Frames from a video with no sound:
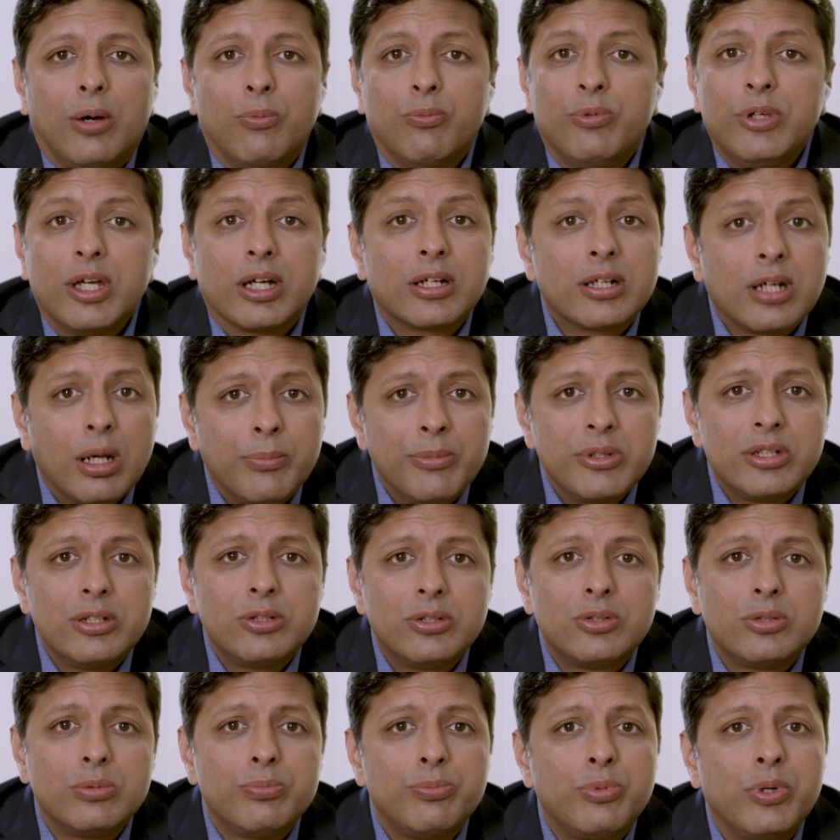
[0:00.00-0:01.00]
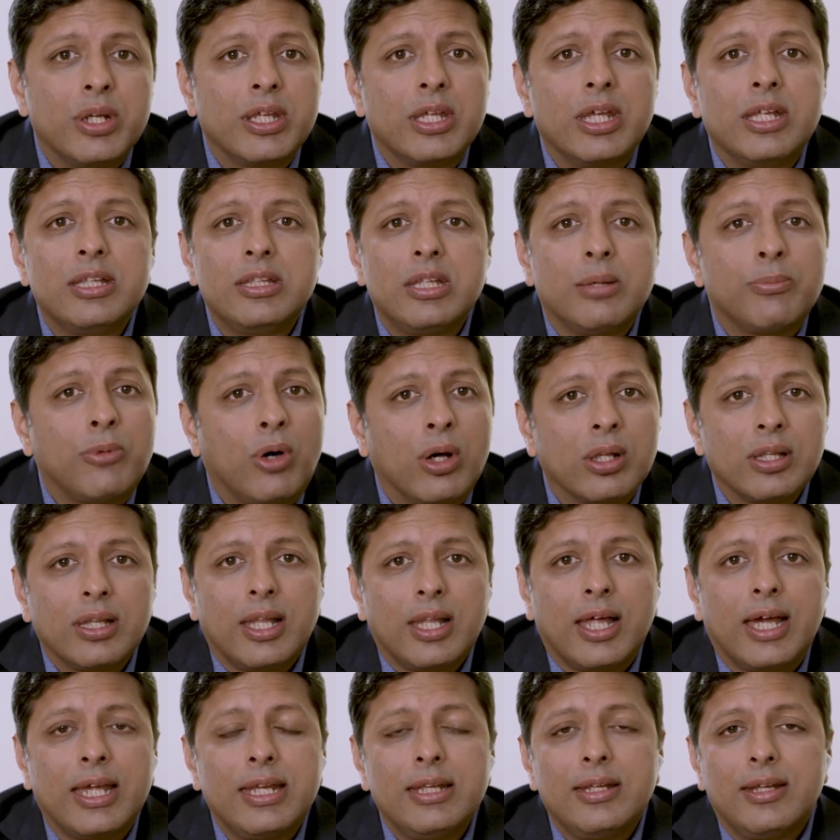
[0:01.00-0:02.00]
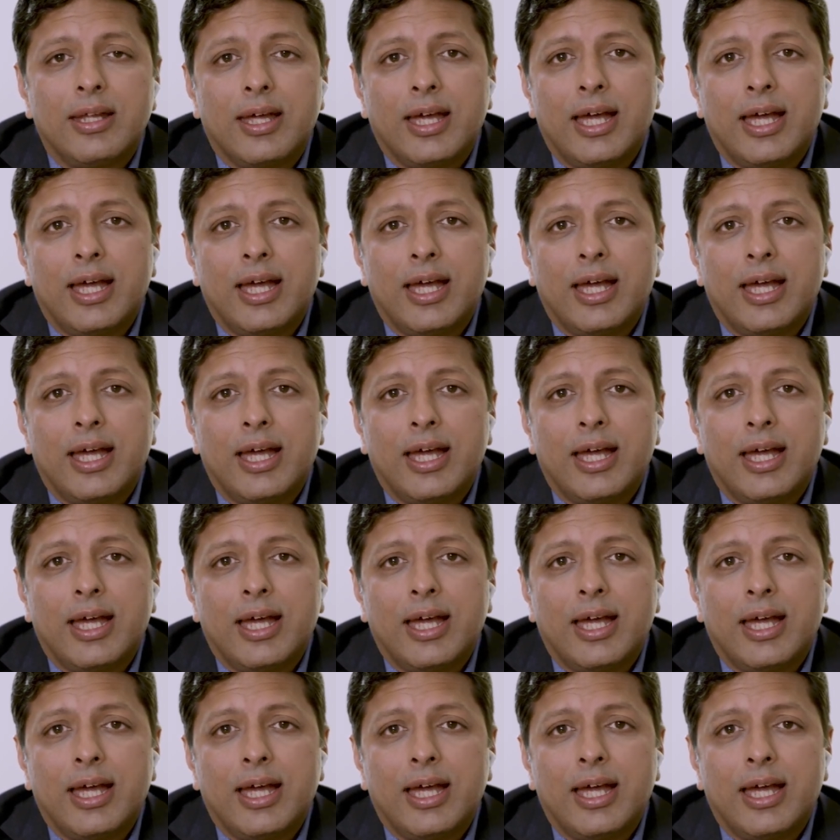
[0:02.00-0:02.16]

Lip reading: We are committed to bringing them online.